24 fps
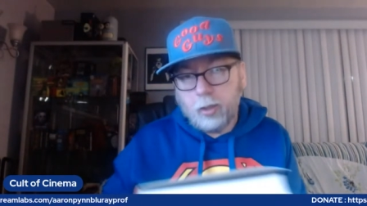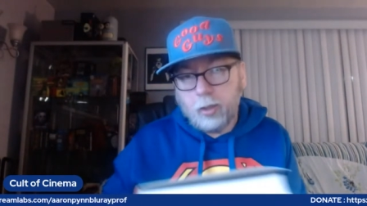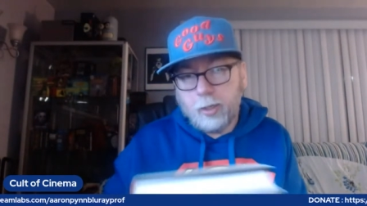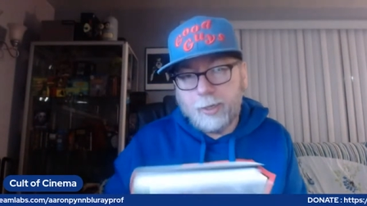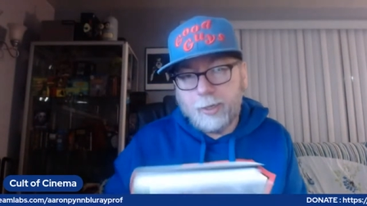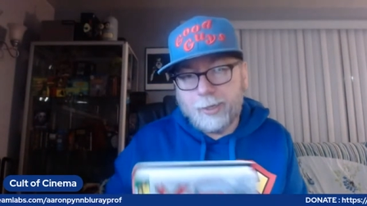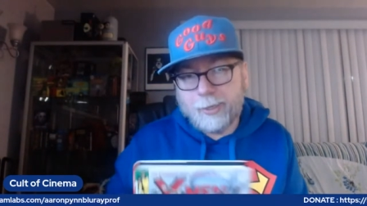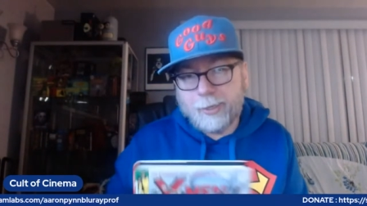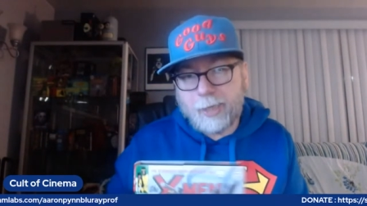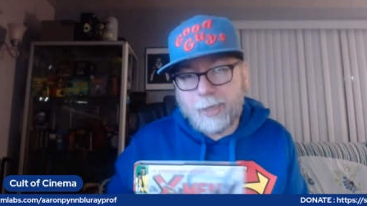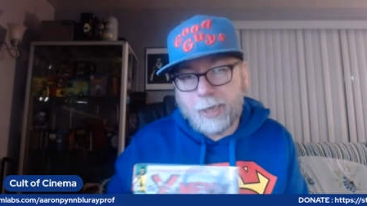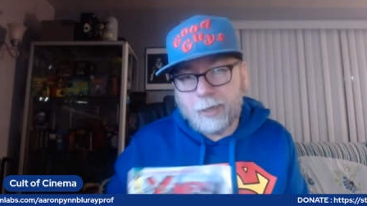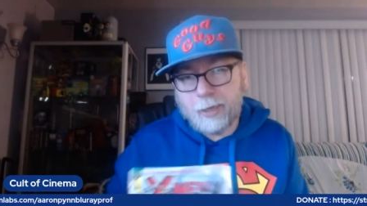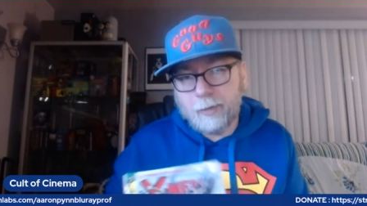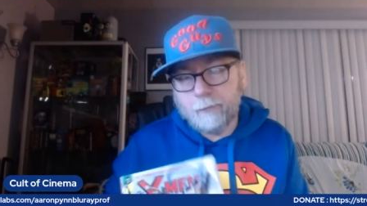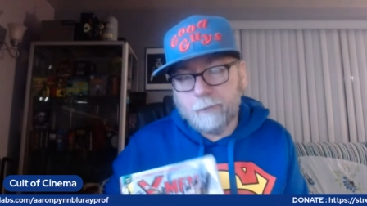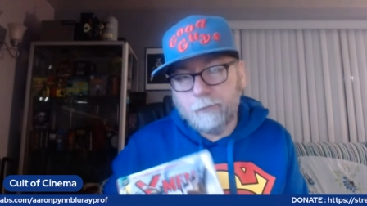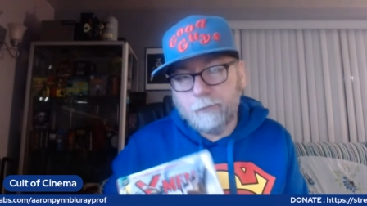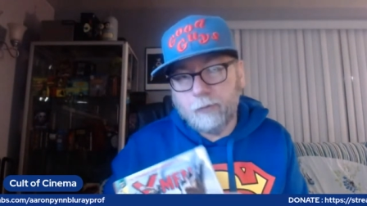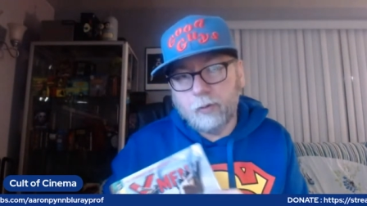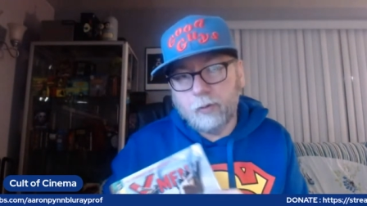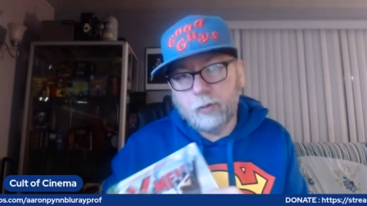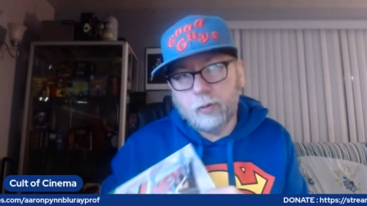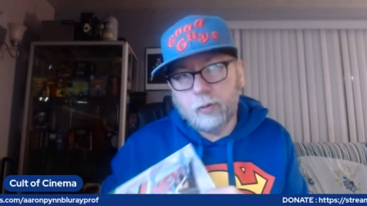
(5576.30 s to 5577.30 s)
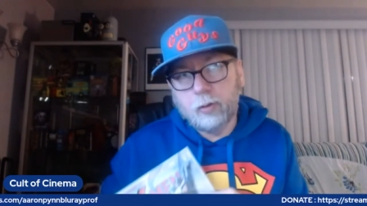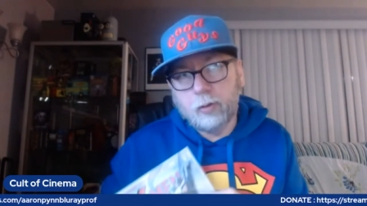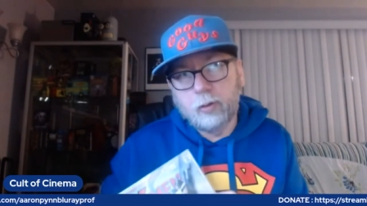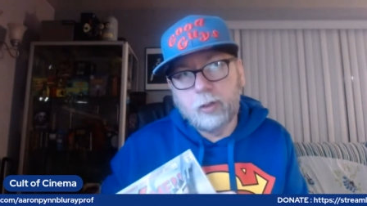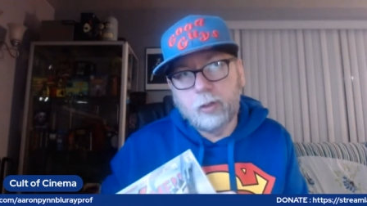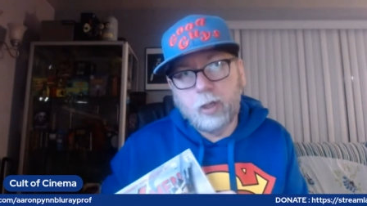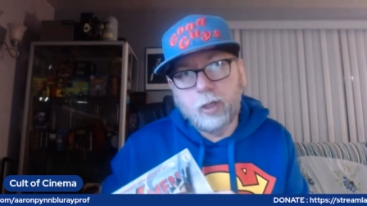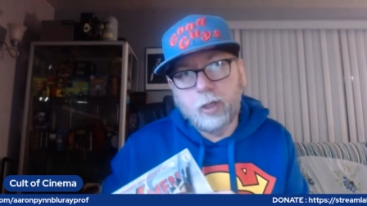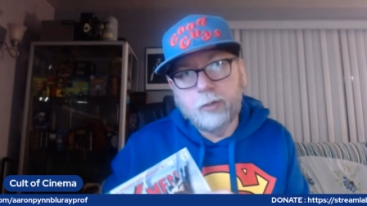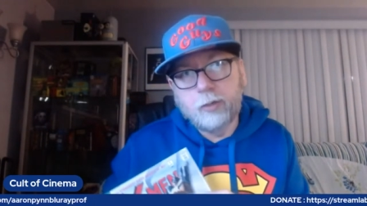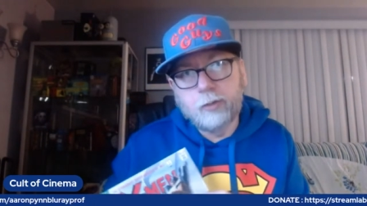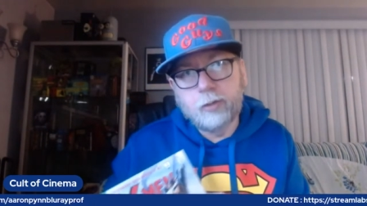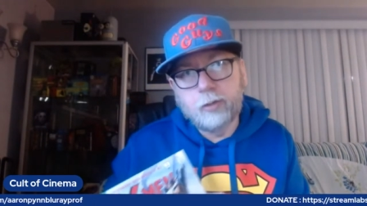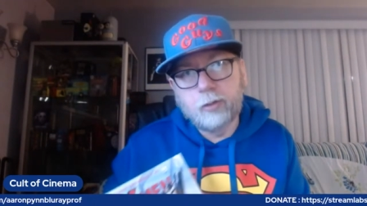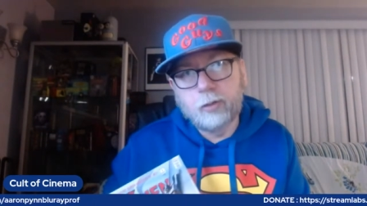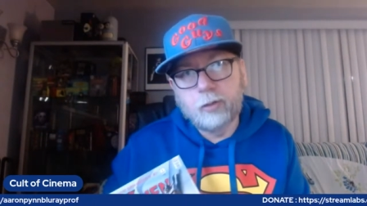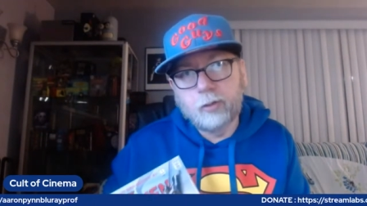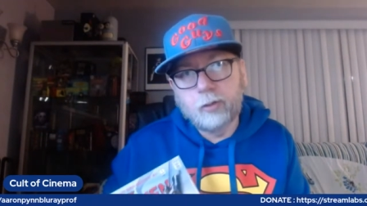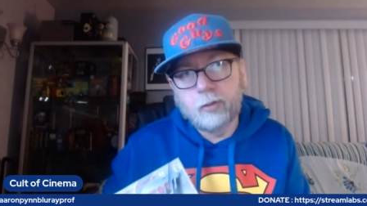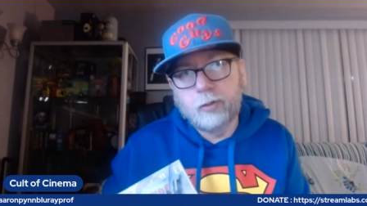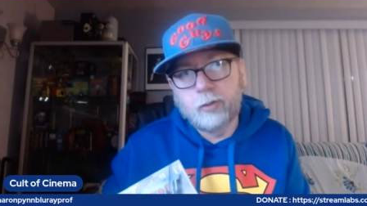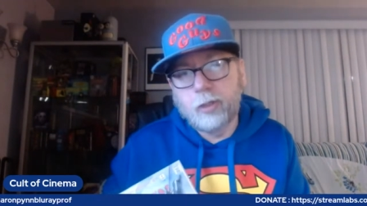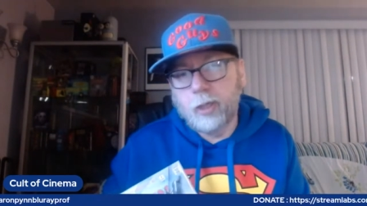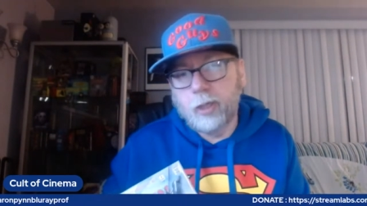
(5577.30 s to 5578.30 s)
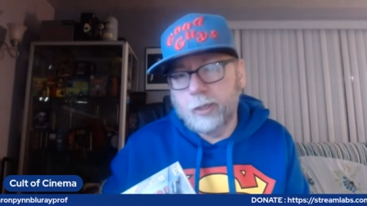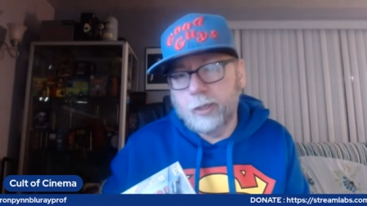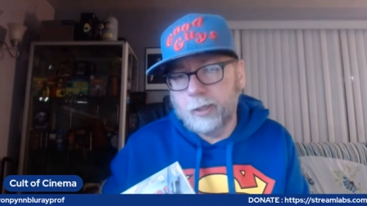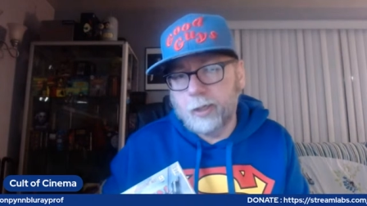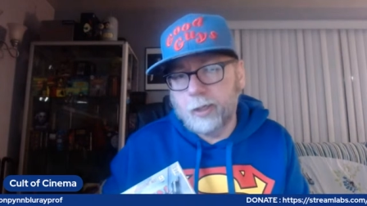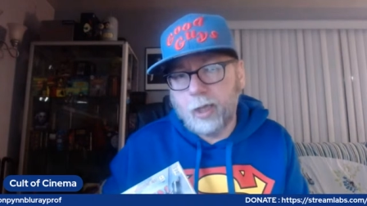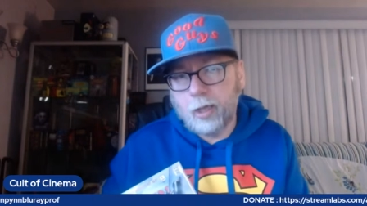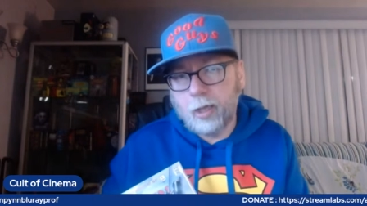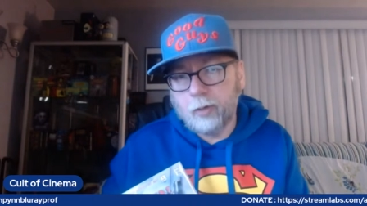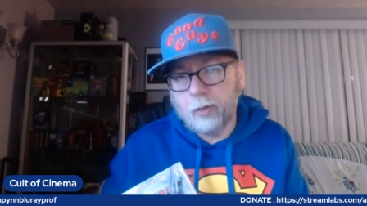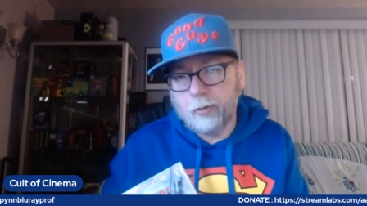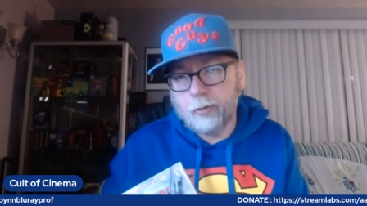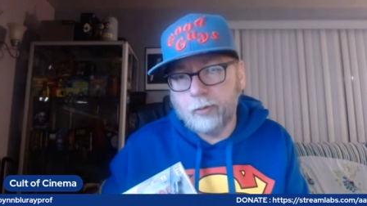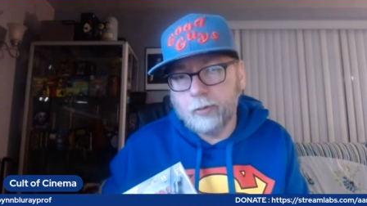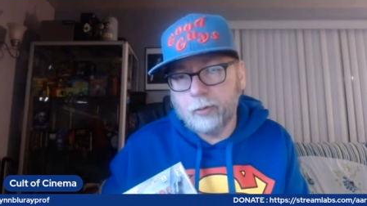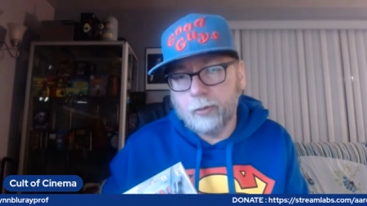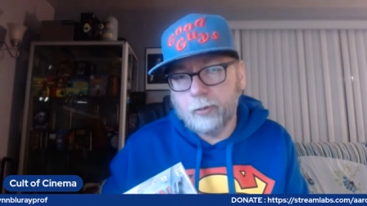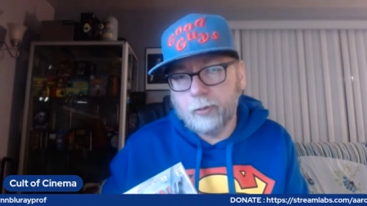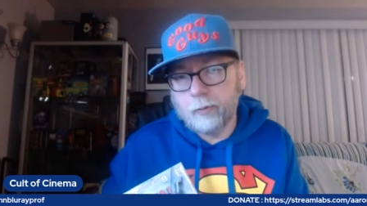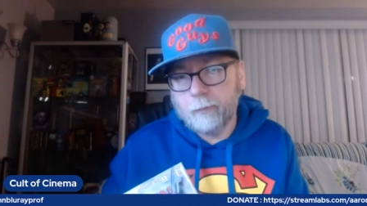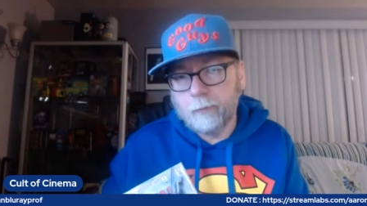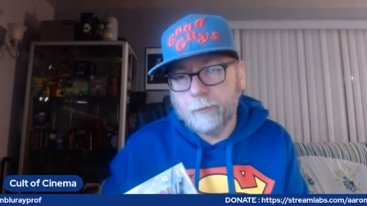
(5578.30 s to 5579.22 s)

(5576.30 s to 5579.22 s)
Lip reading: I got it for under $90.